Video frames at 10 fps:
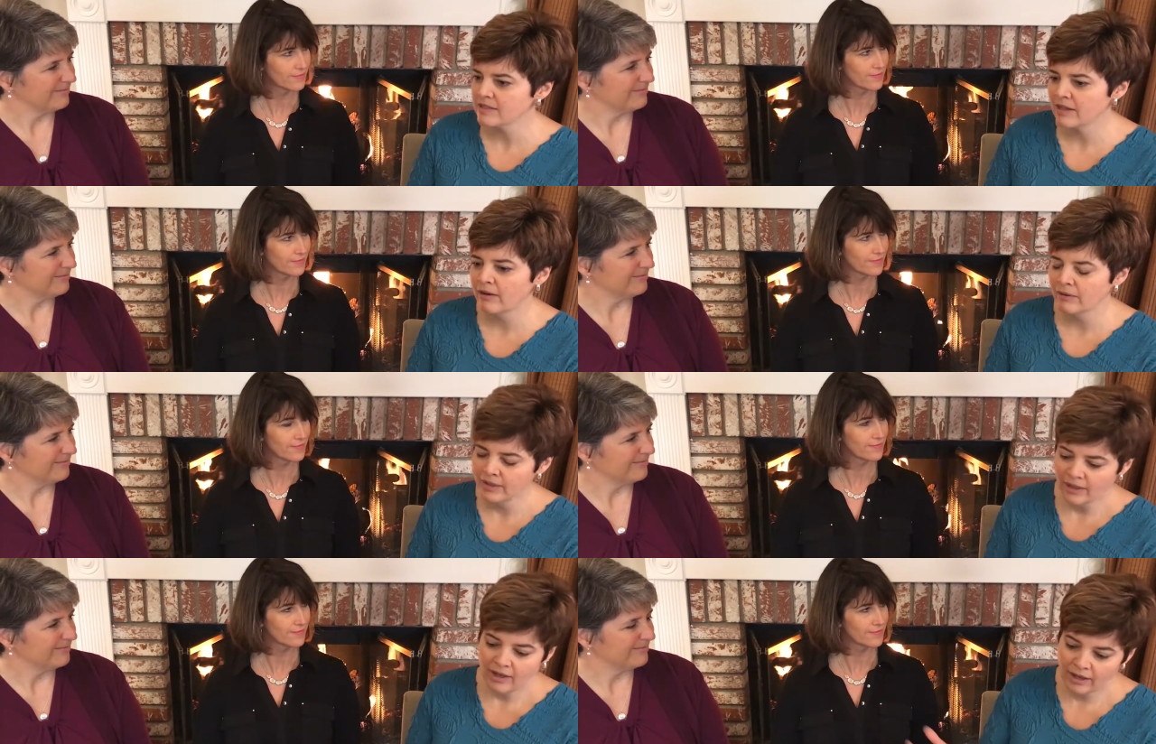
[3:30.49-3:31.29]
Speaker 1: So
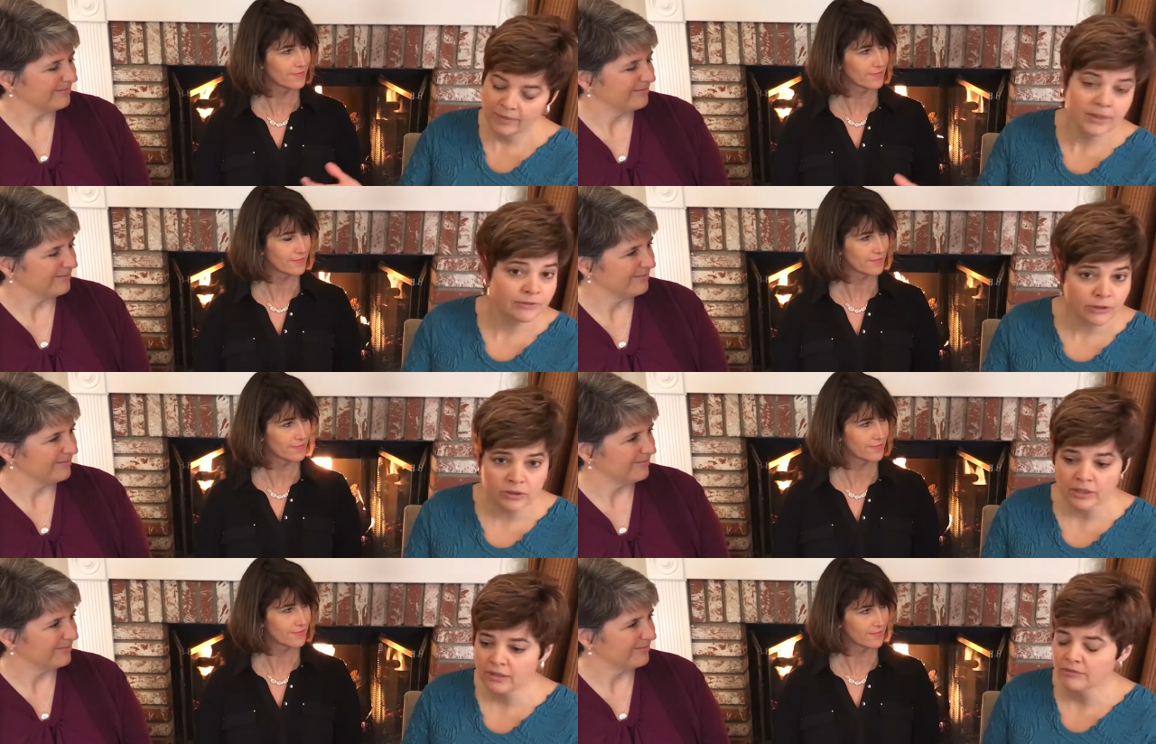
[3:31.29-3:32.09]
um, if
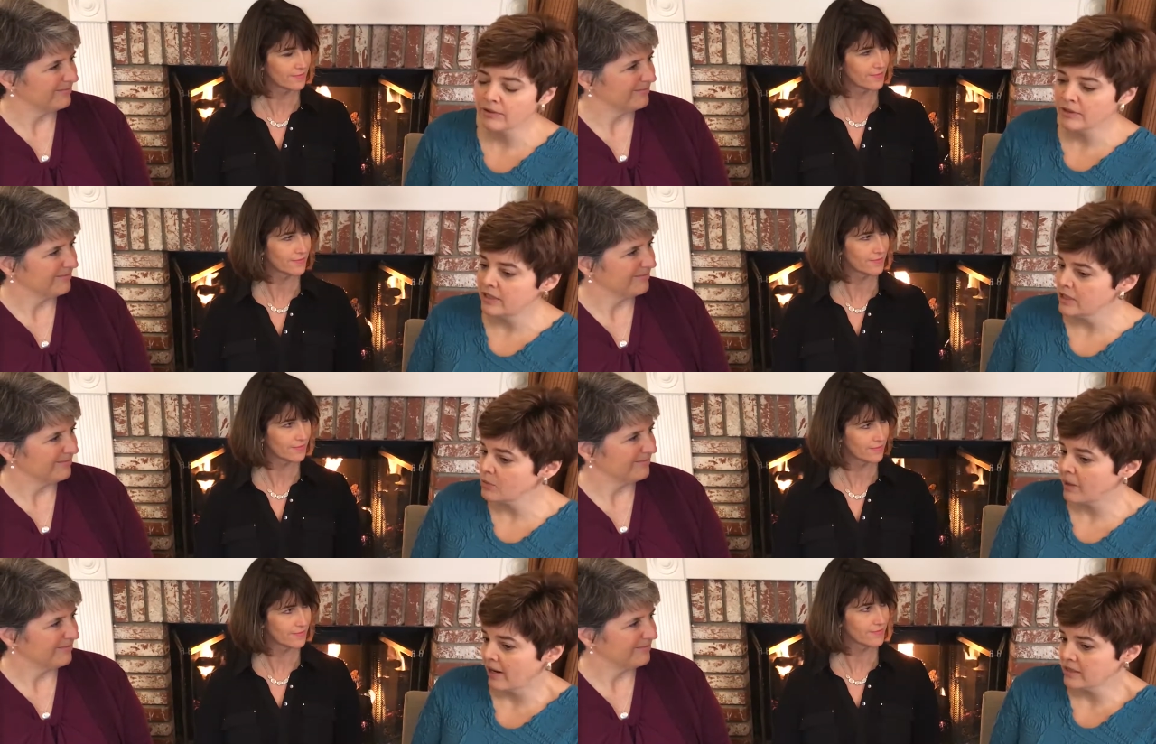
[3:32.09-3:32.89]
you're looking for a
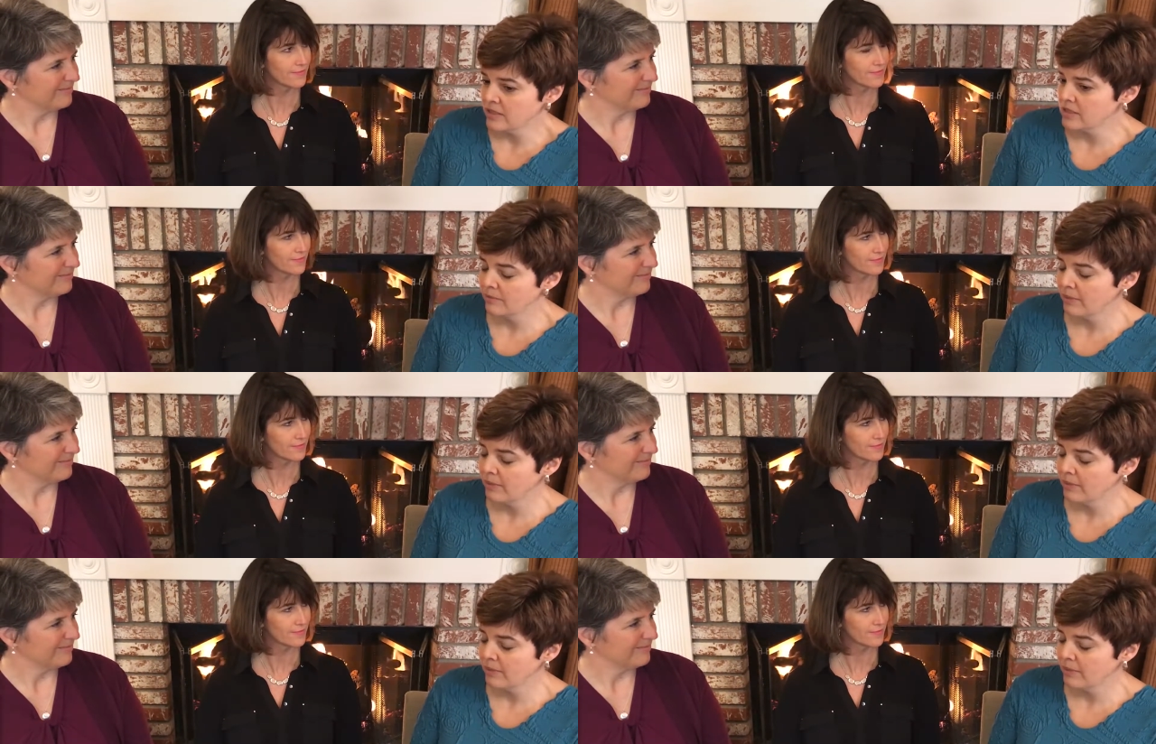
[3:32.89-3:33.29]
niche practice